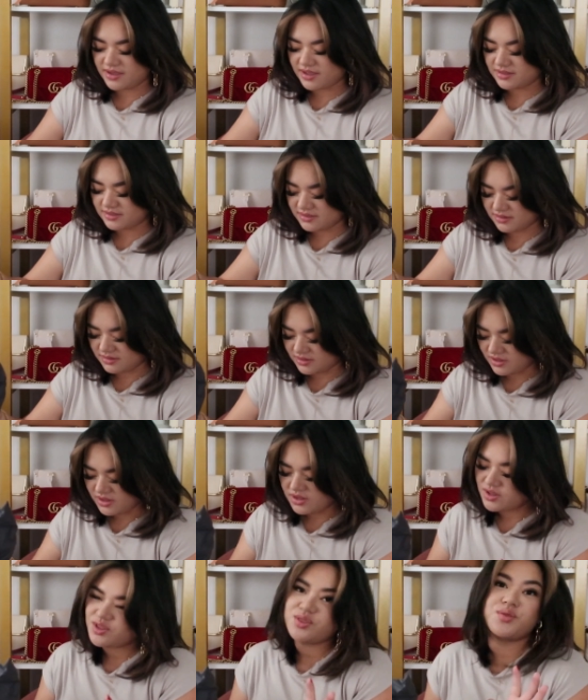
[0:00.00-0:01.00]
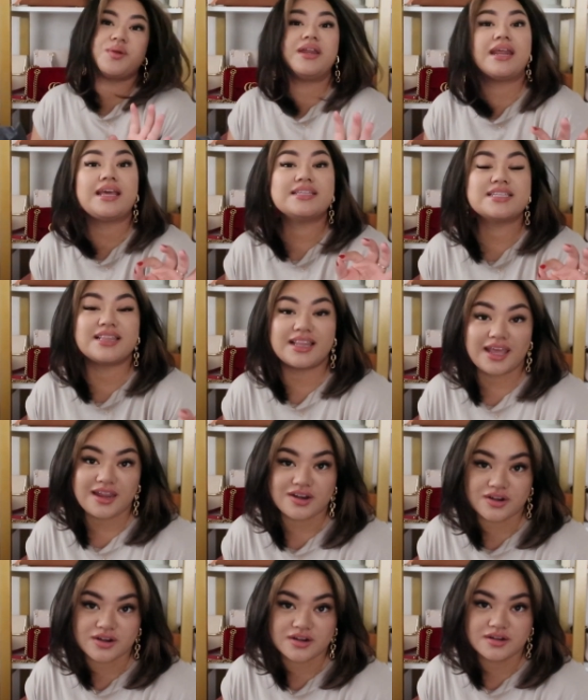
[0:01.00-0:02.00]
it until 3 days
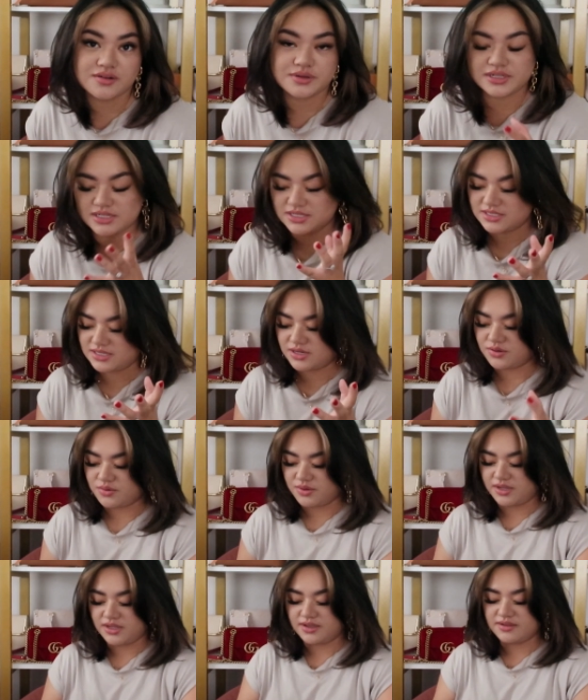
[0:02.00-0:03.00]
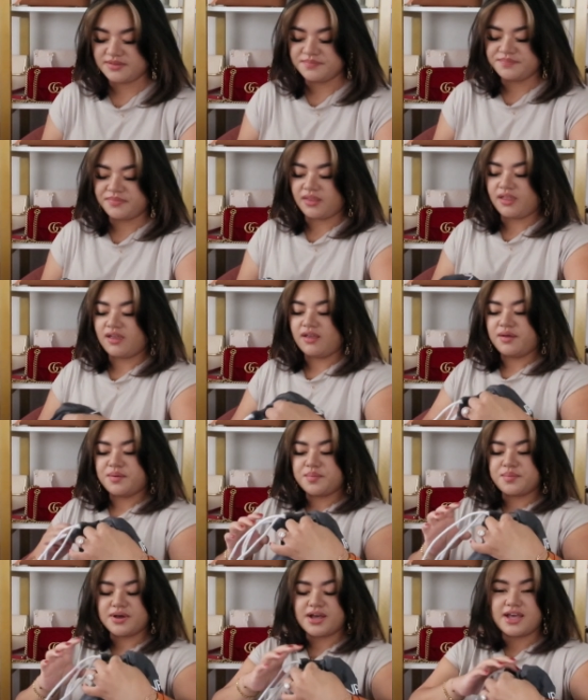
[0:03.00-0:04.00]
later, which is annoying.
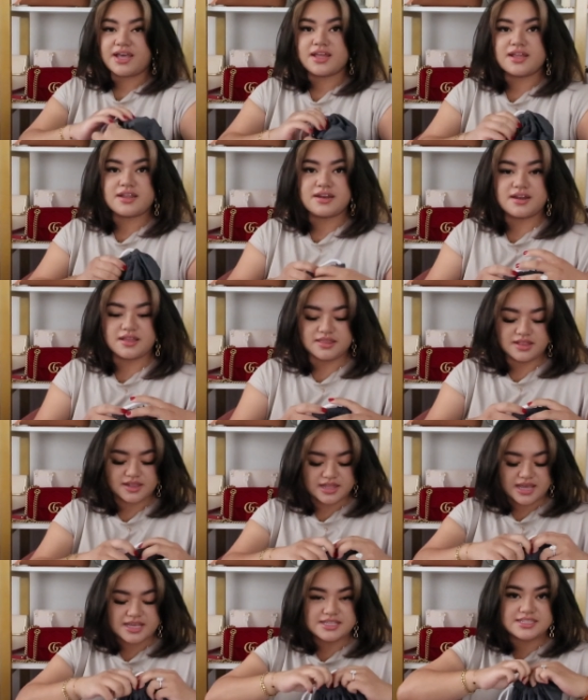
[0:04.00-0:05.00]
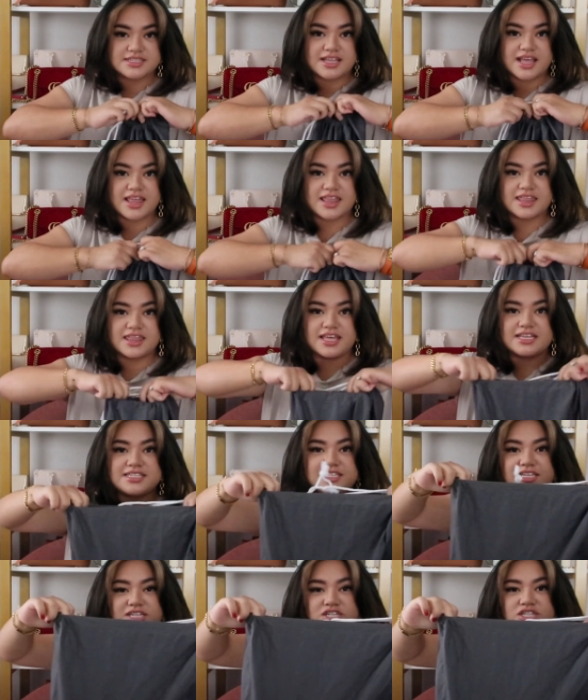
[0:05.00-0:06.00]
But nonetheless,
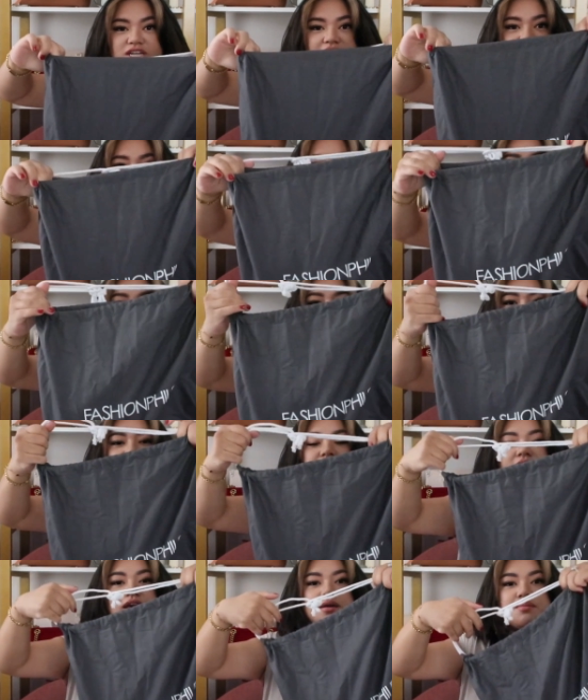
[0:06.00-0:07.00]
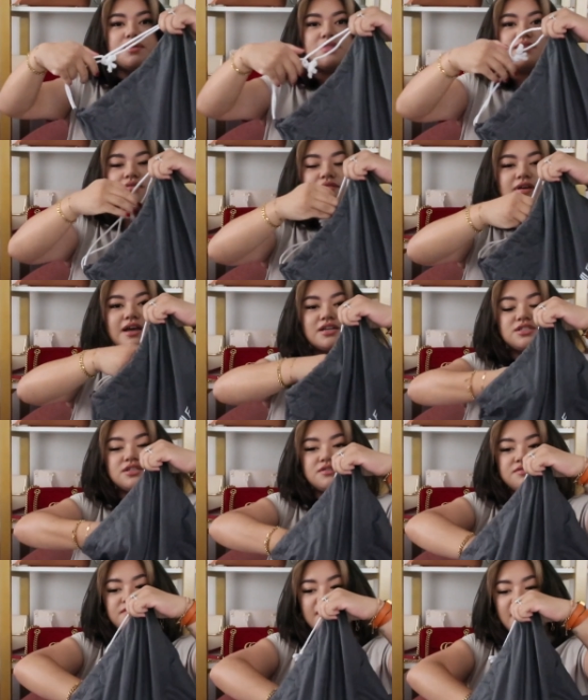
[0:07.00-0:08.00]
this is she. Came in the
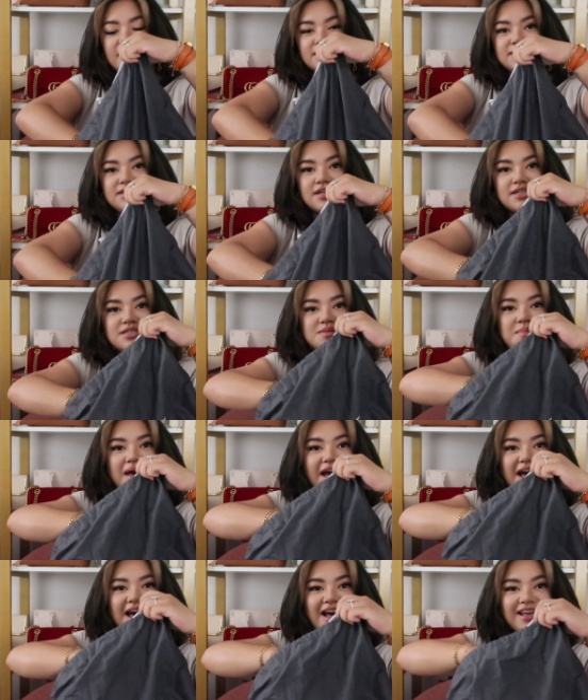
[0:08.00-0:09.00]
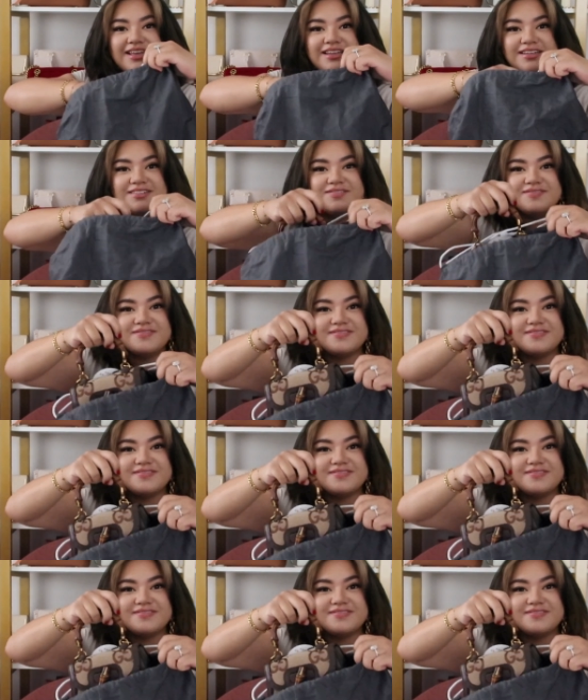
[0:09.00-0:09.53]
Fashion File dust bag.